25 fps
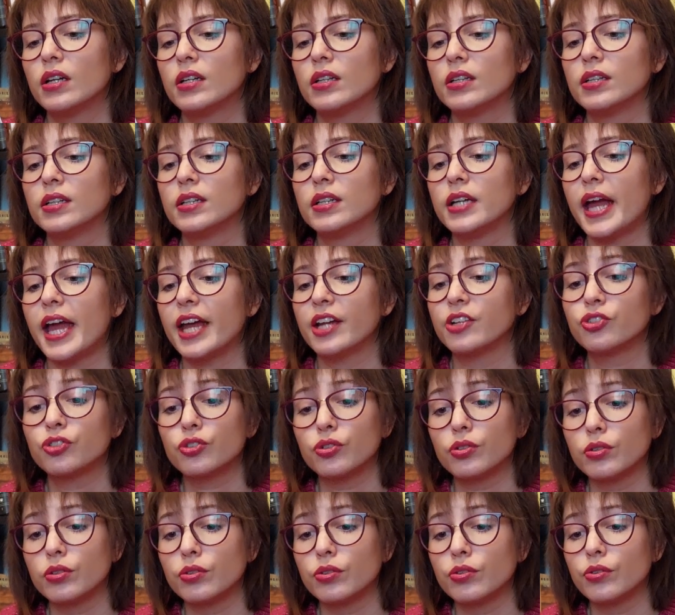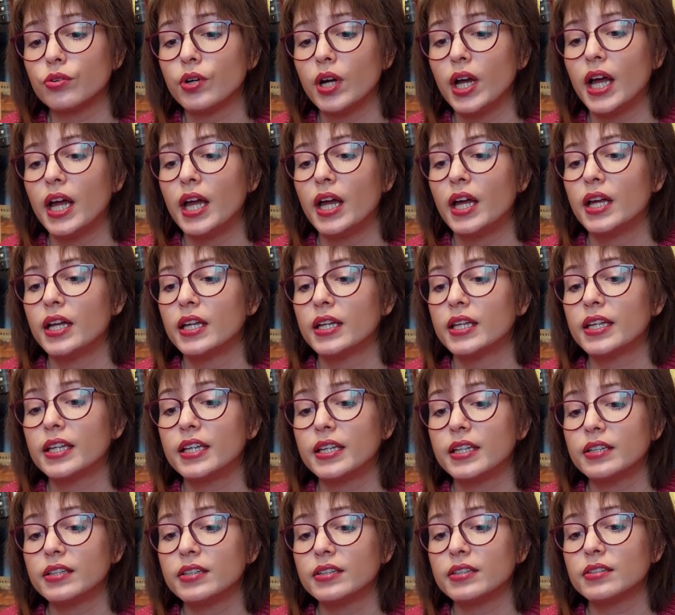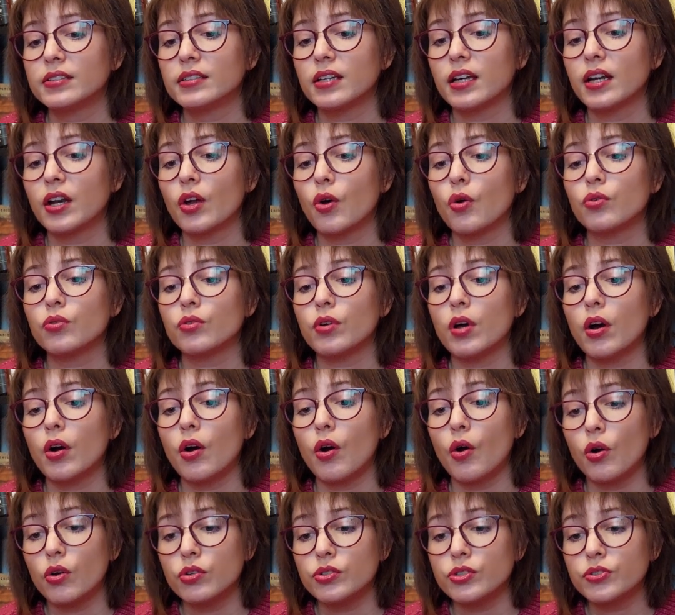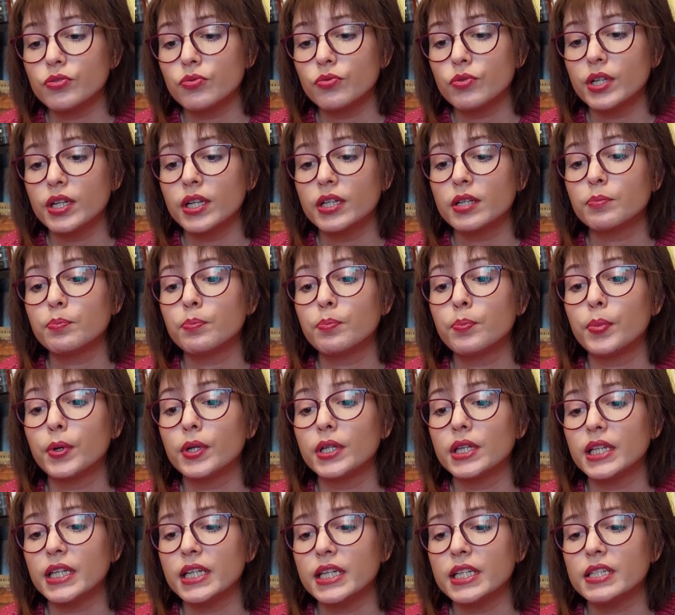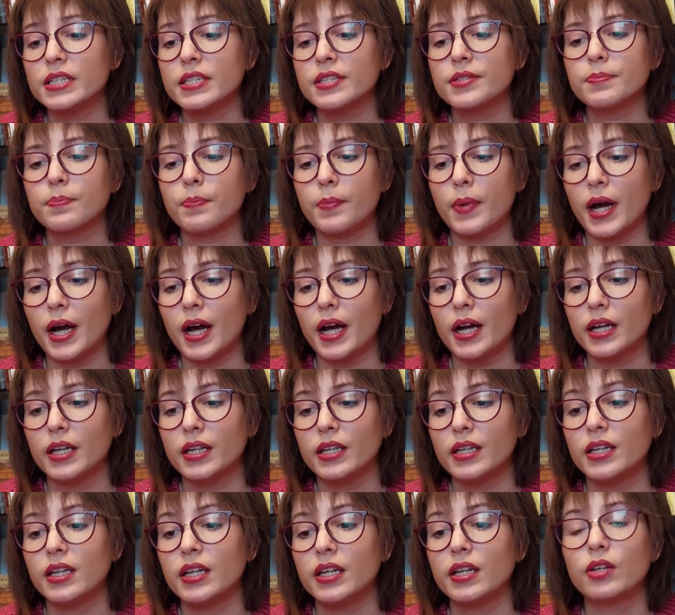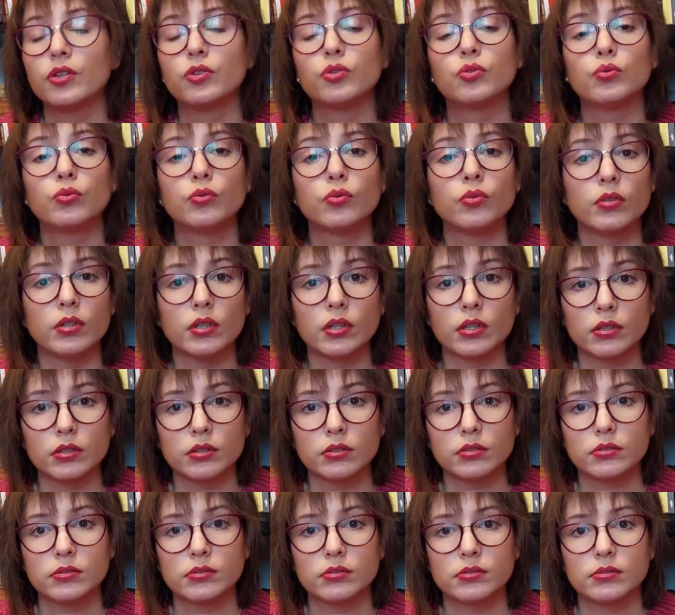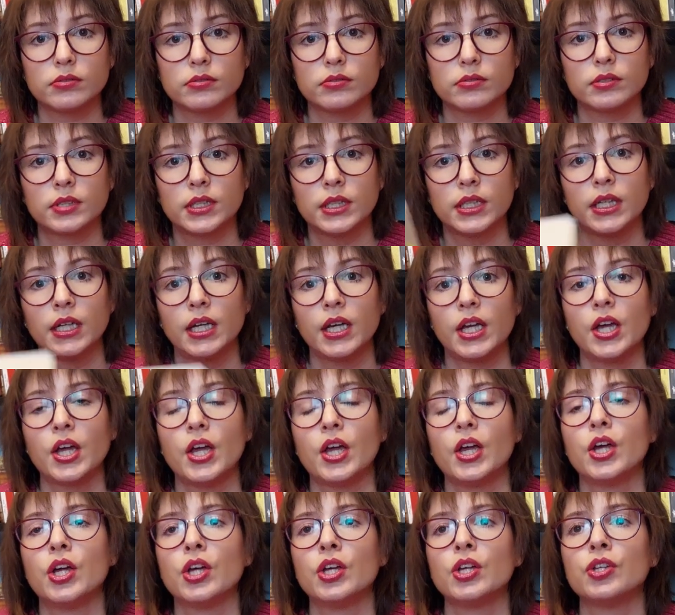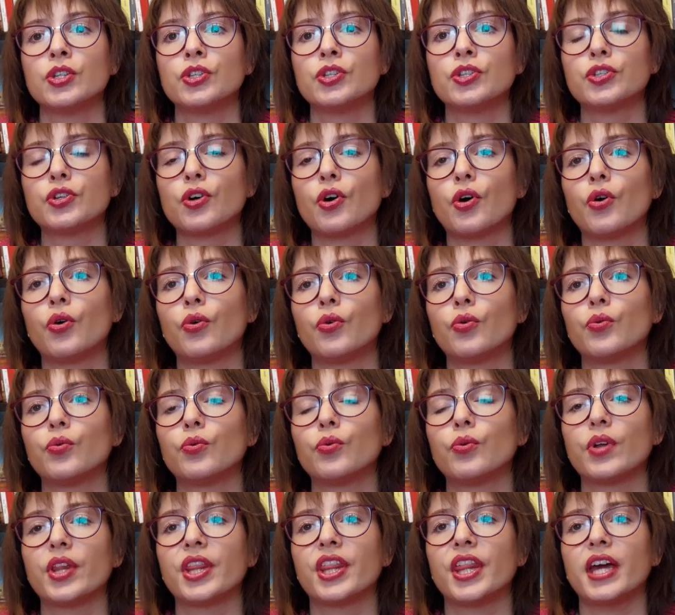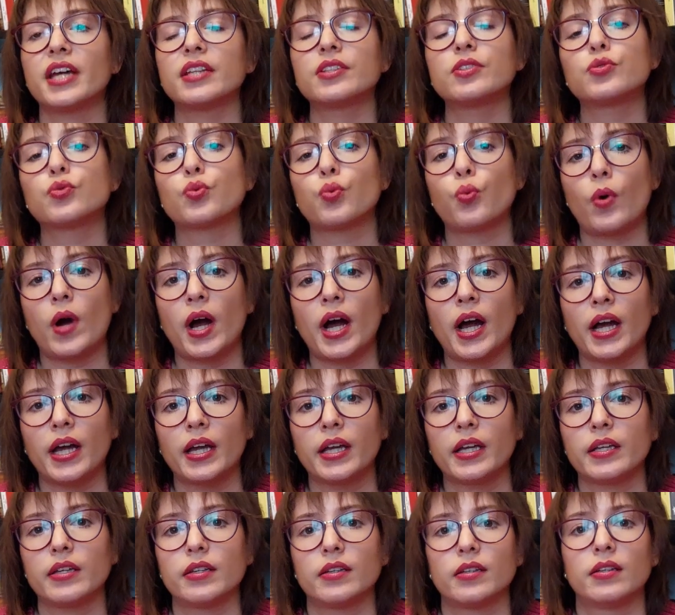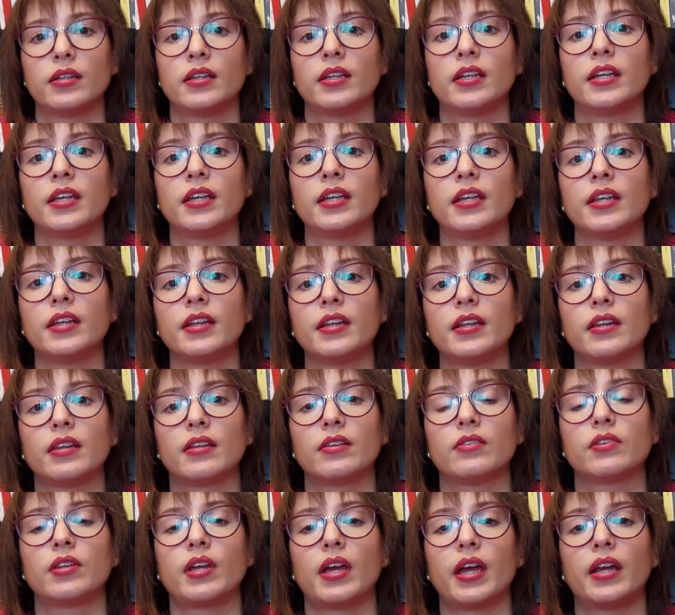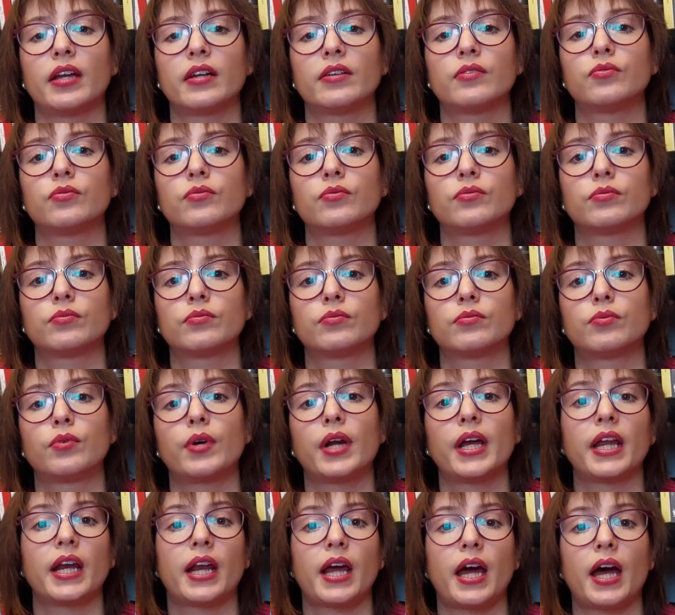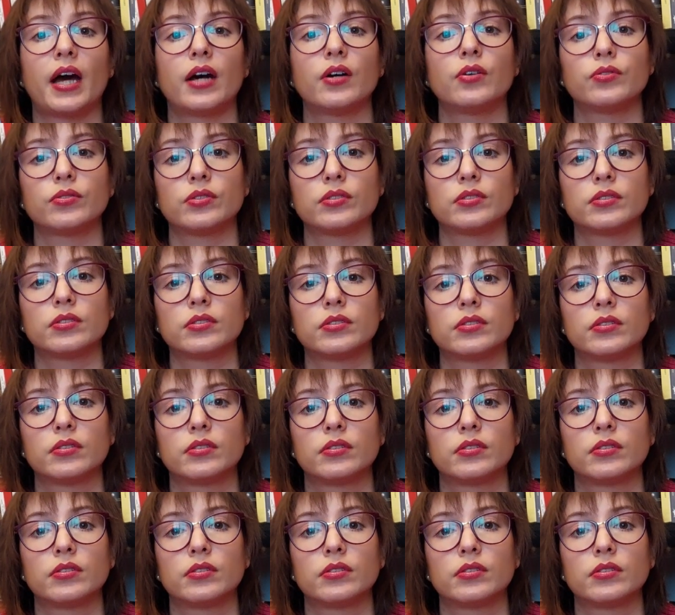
Angelo killed an Austrian police spy in a duel. So that's why he then ran out